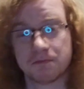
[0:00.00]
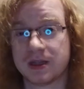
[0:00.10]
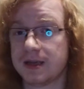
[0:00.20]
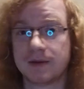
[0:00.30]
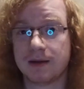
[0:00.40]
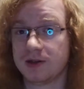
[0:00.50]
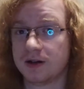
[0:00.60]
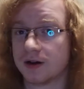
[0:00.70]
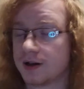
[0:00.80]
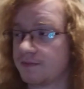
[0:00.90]
he may be
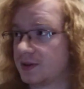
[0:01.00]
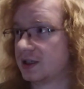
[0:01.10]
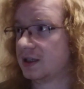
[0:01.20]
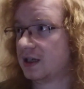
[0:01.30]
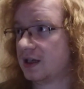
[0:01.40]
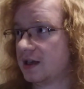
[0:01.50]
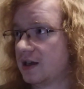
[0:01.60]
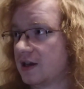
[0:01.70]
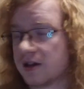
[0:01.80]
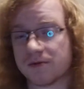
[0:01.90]
gone, but
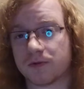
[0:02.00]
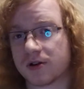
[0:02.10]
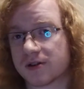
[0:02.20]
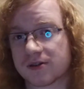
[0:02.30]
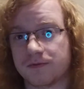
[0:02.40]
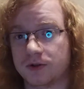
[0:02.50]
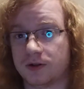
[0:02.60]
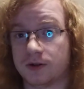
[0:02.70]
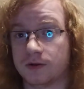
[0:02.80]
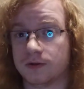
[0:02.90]
his works
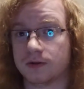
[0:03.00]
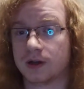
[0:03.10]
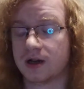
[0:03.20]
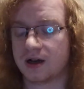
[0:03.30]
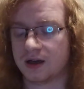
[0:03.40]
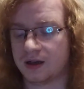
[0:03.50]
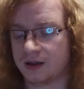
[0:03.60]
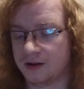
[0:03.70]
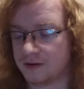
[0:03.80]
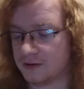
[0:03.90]
will
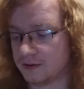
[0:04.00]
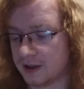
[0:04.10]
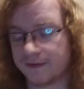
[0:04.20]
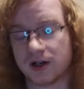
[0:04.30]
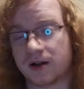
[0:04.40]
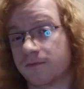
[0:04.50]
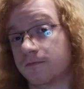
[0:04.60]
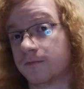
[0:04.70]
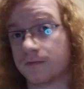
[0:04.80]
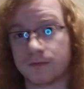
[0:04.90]
live
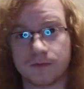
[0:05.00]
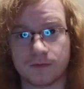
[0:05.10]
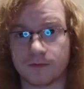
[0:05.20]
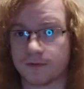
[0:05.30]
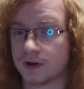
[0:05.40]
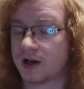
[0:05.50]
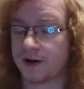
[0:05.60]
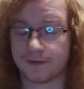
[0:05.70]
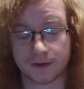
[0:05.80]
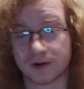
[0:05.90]
on
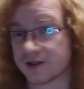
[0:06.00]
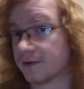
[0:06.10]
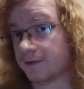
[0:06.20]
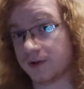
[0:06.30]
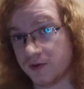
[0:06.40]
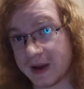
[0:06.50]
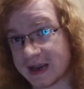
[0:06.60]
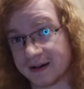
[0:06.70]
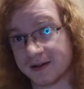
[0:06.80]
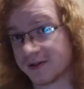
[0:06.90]
for the rest of
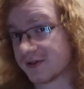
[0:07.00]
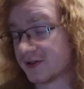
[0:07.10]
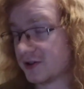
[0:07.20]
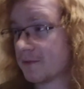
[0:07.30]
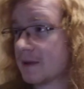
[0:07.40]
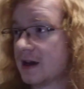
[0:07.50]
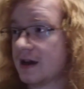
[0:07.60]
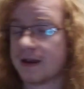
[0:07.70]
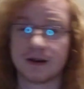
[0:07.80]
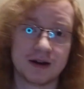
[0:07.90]
humanity. So
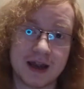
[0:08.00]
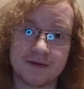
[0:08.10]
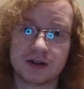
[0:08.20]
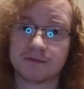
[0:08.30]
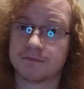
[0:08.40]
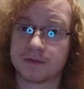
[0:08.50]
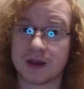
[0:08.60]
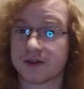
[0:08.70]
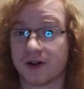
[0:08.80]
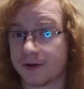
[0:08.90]
there you have it.
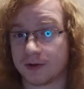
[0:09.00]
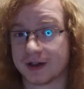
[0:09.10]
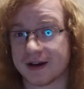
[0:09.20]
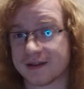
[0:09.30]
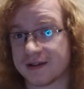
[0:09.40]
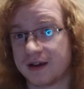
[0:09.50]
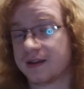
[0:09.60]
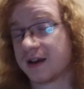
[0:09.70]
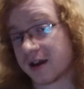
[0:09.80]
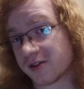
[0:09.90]
That's all I really gotta
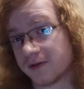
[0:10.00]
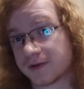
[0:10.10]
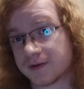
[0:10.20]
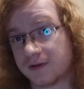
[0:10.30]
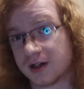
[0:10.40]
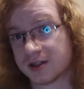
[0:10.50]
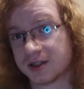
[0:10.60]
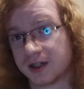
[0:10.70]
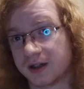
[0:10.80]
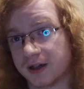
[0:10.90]
say. Thank you guys so much for
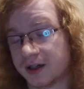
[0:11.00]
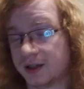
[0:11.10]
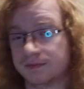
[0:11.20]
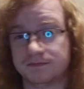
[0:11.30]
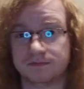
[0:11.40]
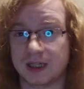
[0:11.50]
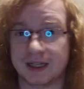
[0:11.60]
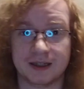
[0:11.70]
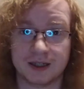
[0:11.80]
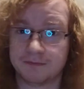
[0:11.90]
watching,
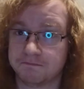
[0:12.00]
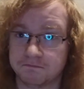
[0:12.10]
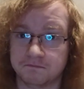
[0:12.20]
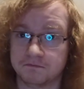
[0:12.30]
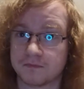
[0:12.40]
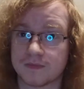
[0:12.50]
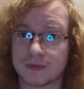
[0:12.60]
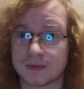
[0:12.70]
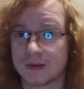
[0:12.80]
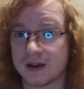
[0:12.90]
and
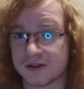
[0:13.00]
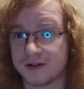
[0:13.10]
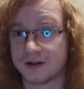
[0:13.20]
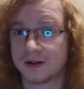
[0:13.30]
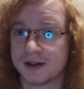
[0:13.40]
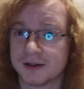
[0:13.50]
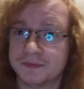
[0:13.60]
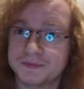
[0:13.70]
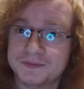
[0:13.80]
yeah, see you all later.